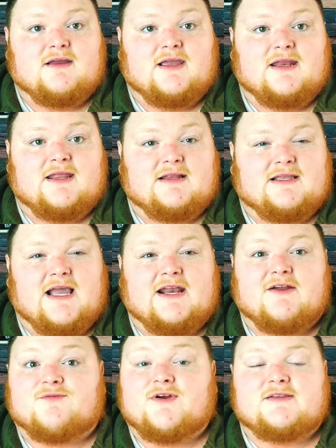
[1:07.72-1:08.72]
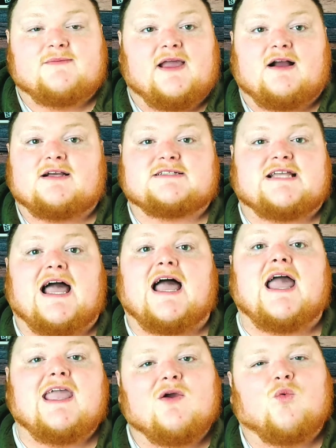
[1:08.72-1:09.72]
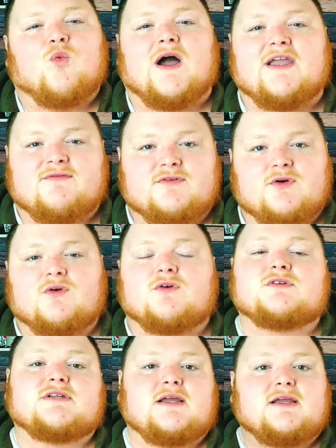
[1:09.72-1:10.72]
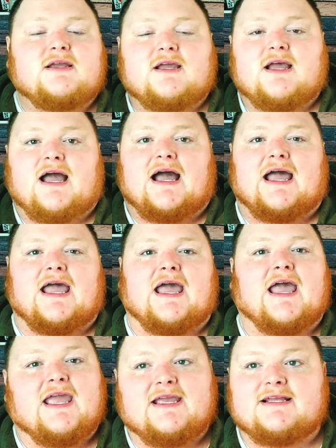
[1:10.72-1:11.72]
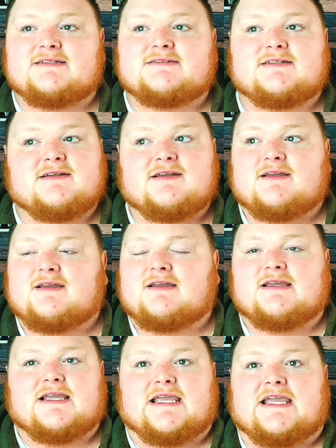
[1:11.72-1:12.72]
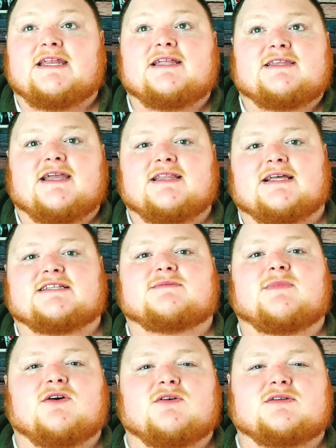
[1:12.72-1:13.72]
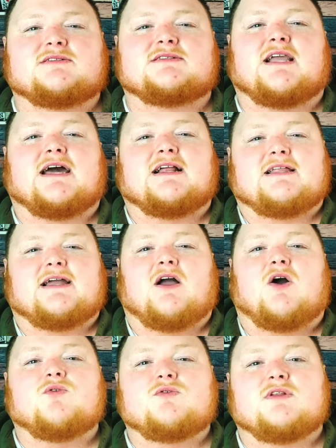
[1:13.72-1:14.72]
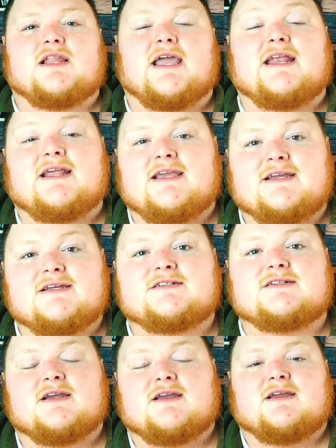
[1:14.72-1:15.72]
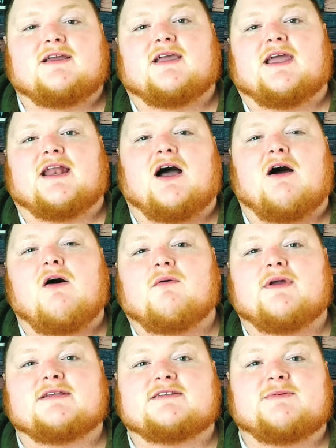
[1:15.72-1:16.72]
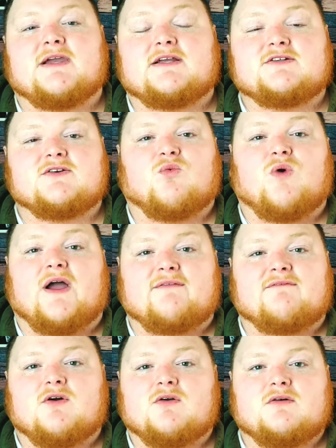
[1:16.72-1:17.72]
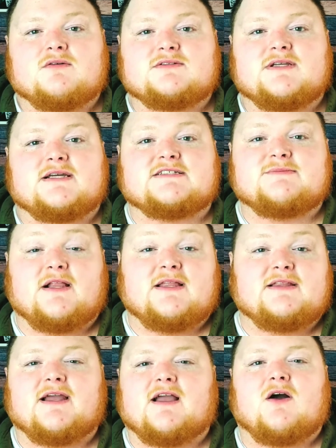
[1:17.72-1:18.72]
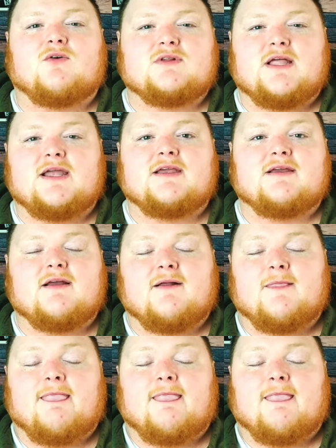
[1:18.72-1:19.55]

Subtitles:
And it kind of freaked me out because I hate white florals. I hate anything that smells kind of like old lady-ish. And I always picture white florals as smelling like an old lady.